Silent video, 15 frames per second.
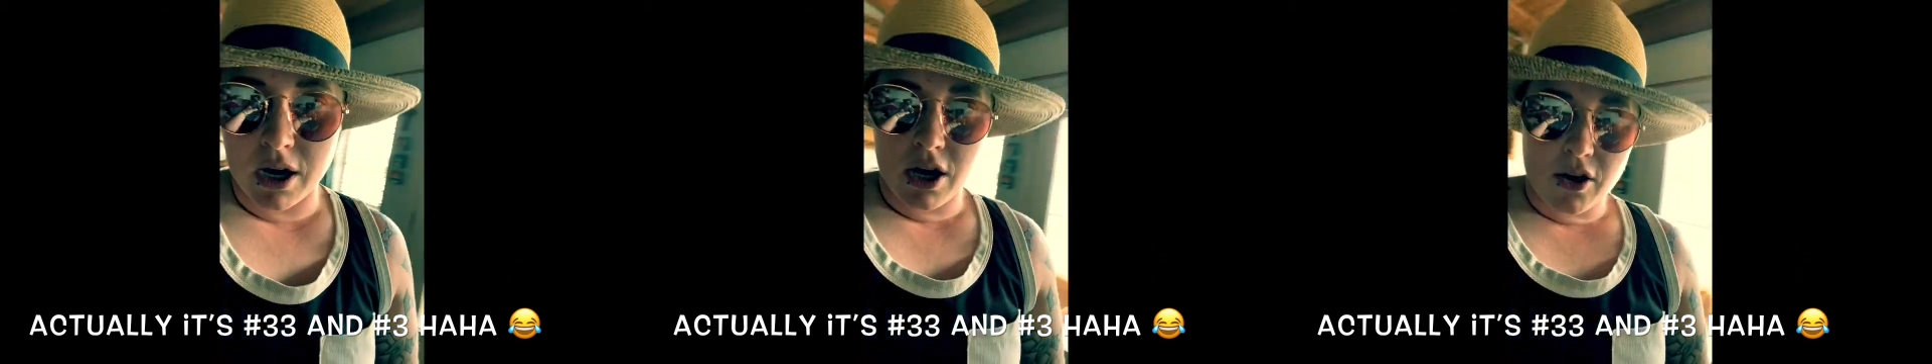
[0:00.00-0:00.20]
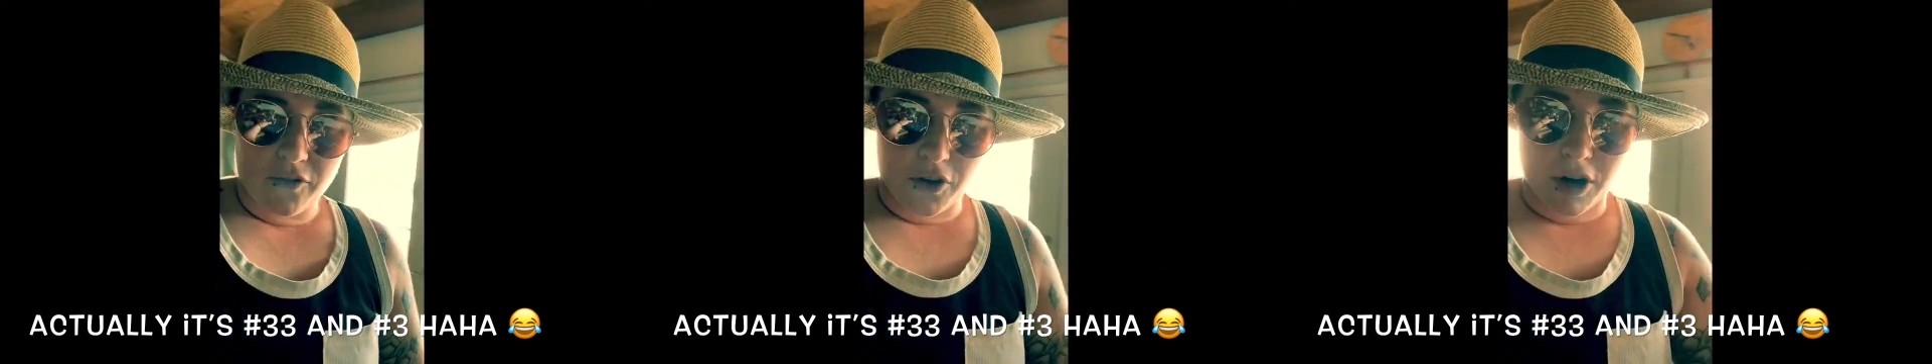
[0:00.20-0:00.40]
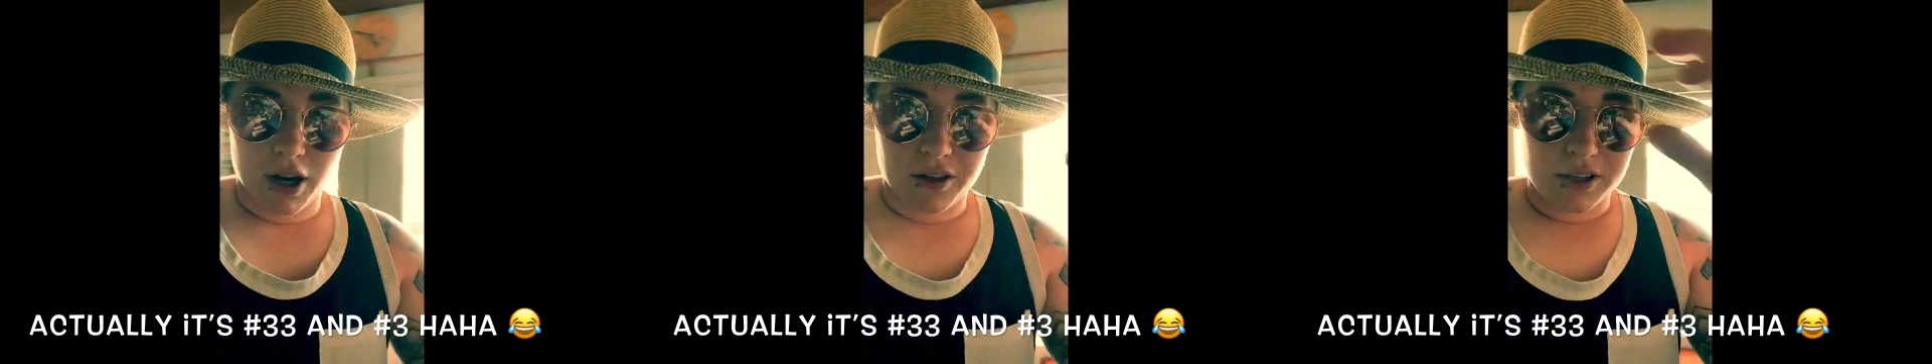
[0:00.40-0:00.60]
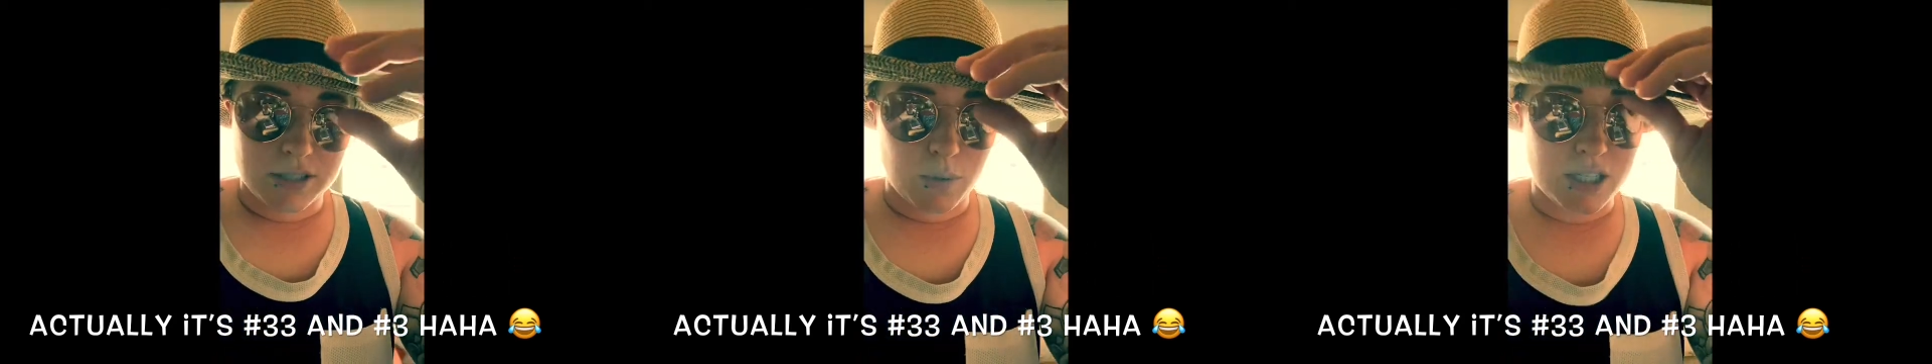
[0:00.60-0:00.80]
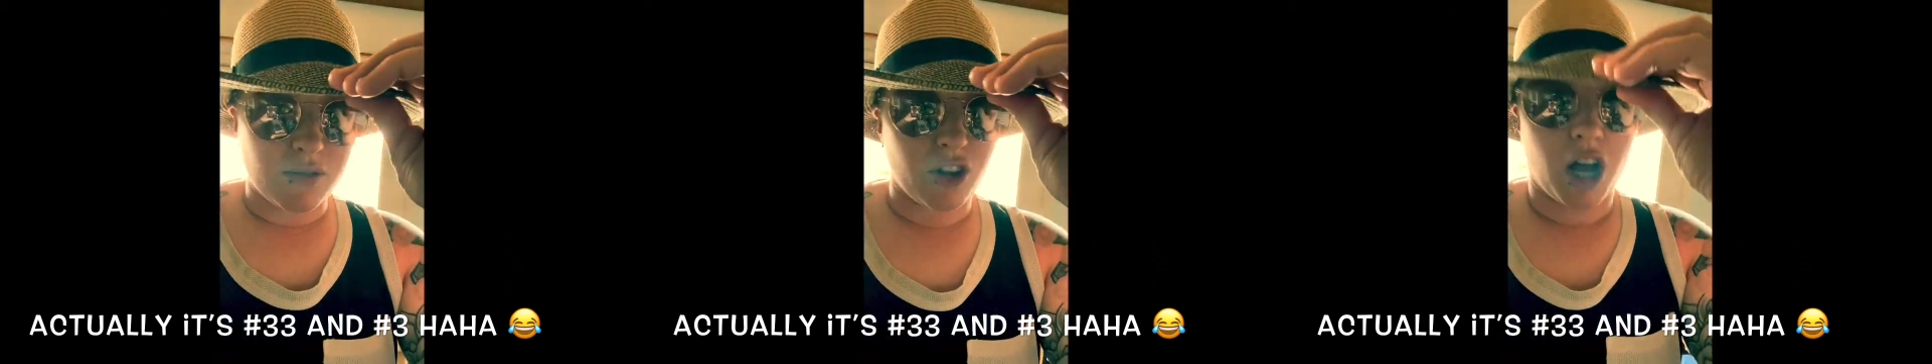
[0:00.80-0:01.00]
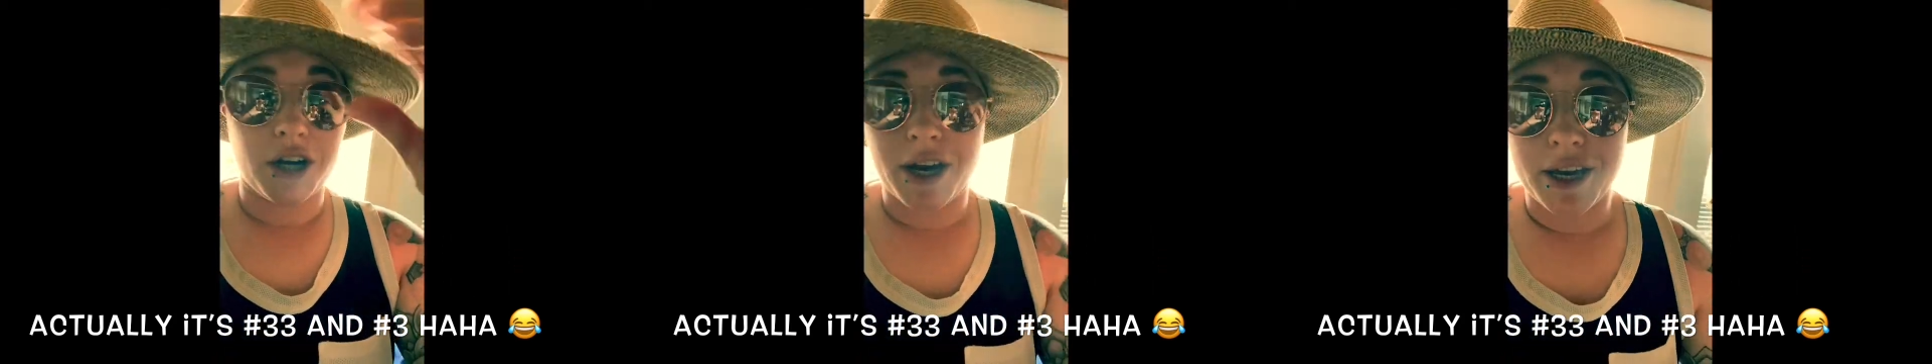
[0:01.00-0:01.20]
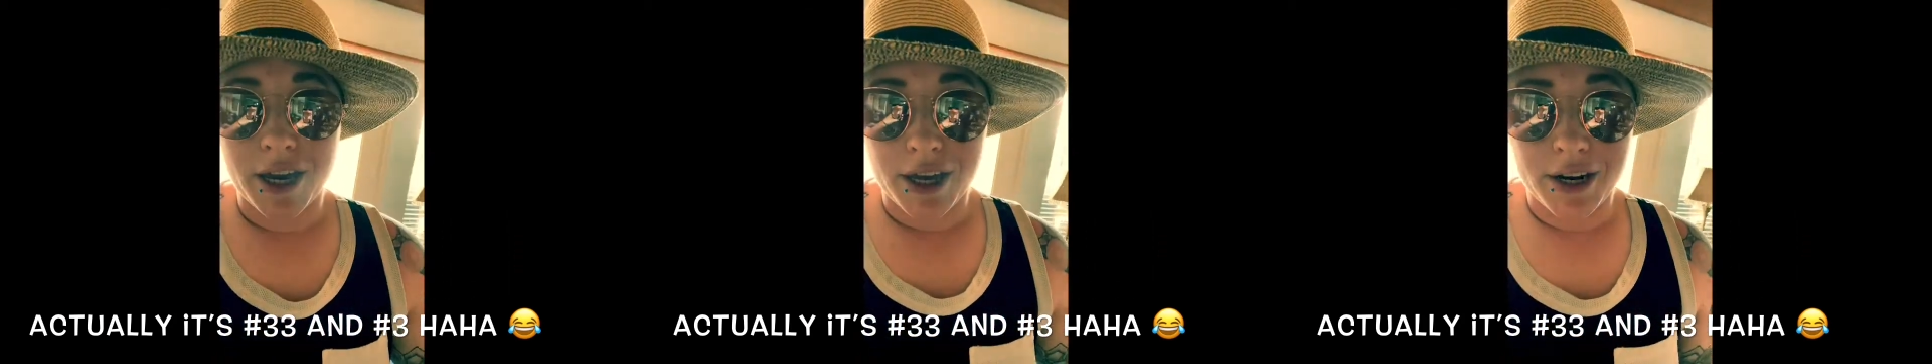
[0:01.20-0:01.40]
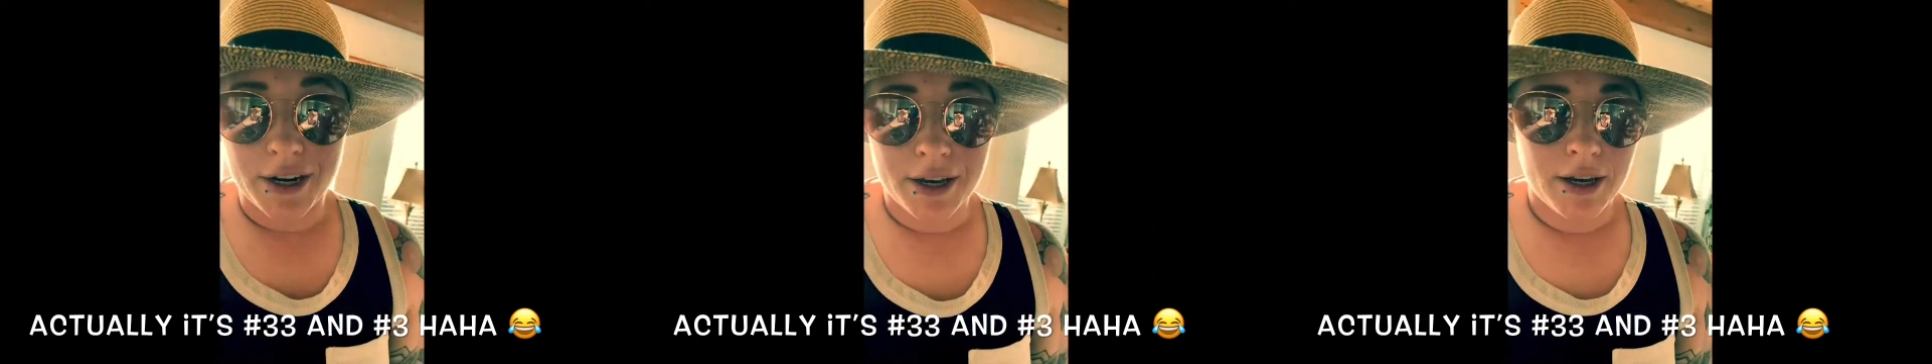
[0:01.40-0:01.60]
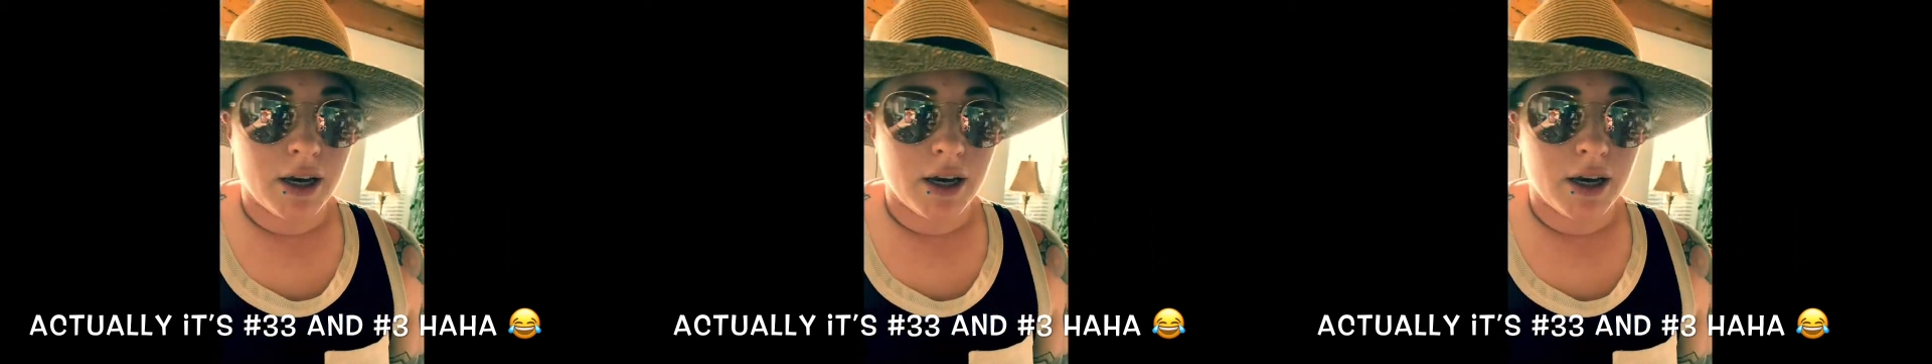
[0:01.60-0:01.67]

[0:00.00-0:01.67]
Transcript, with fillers: for uh, this week's vlog again.